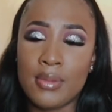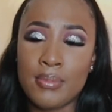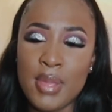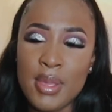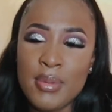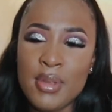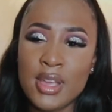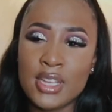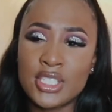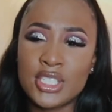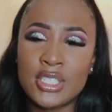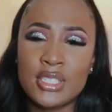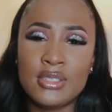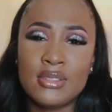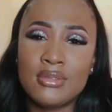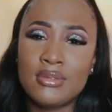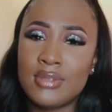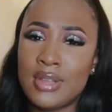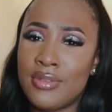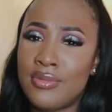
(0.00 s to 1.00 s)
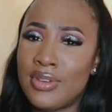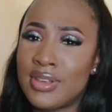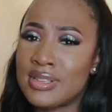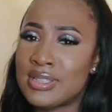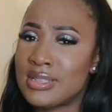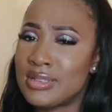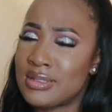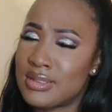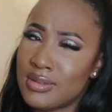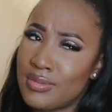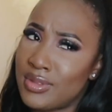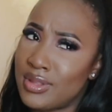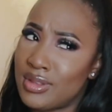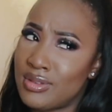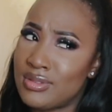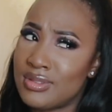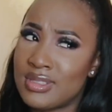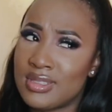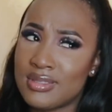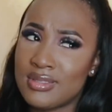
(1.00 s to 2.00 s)
Maybe I should invest in some of
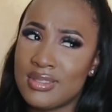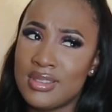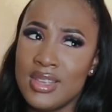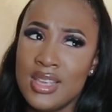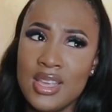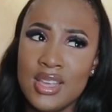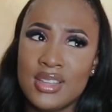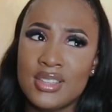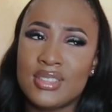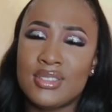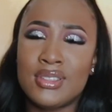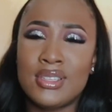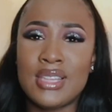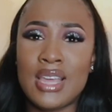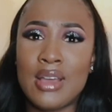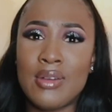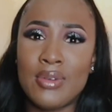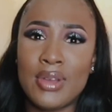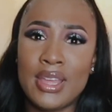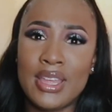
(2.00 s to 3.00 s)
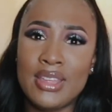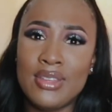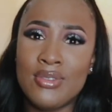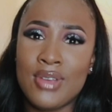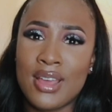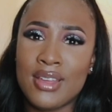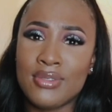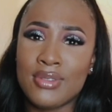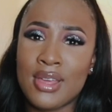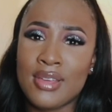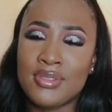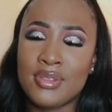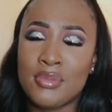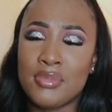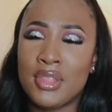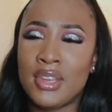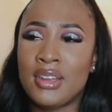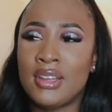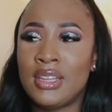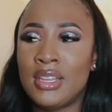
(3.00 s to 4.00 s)
those, so that way you guys will have
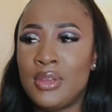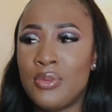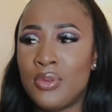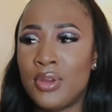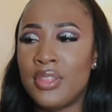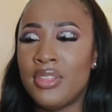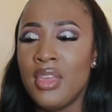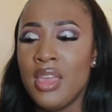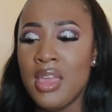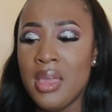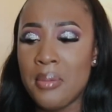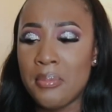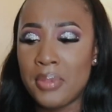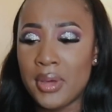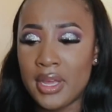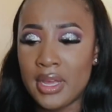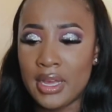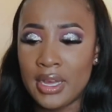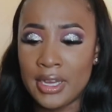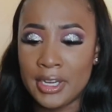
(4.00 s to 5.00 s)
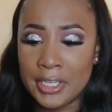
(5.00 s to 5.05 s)
something to clean with. But